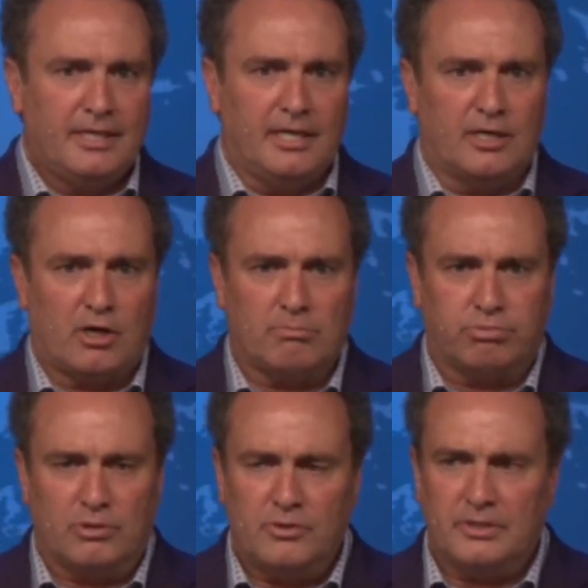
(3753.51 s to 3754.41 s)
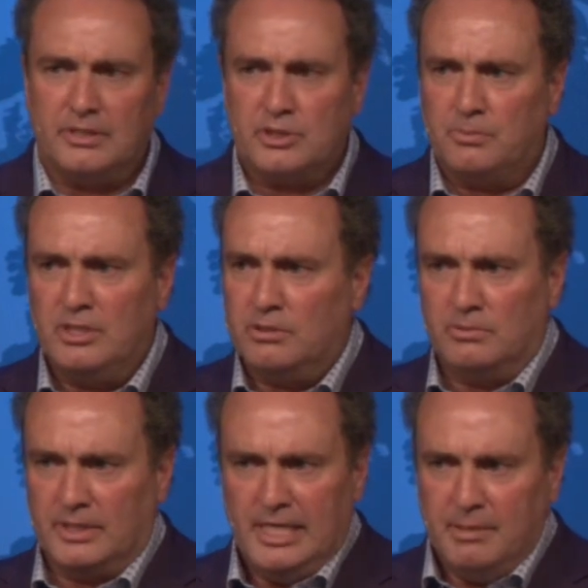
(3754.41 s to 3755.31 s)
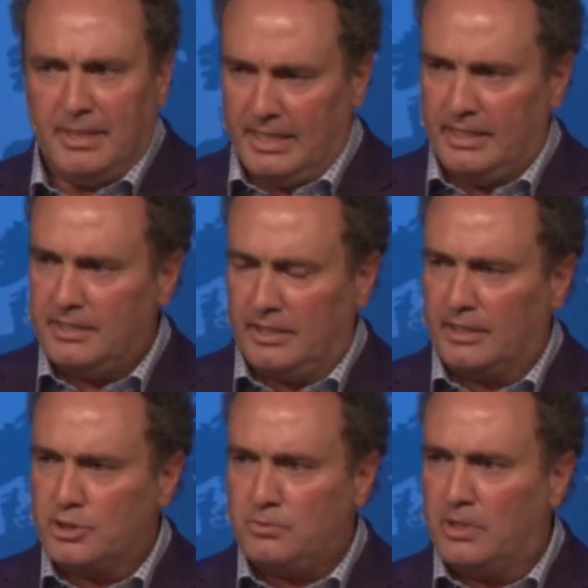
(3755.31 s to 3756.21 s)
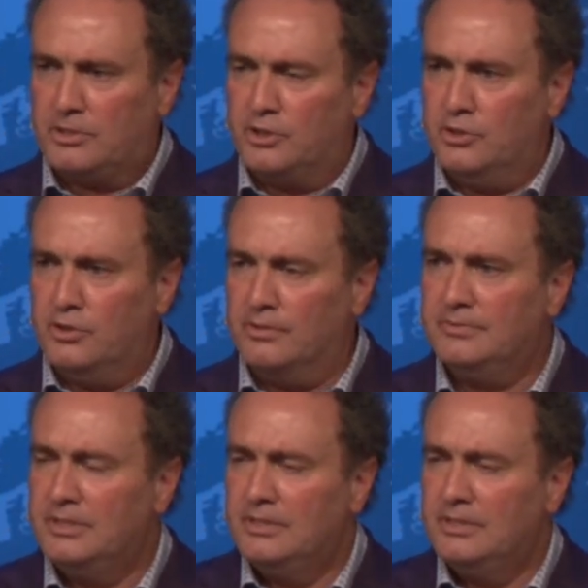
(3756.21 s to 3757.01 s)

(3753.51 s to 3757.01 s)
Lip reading: In our brokenness, we don't want anybody telling us what to do.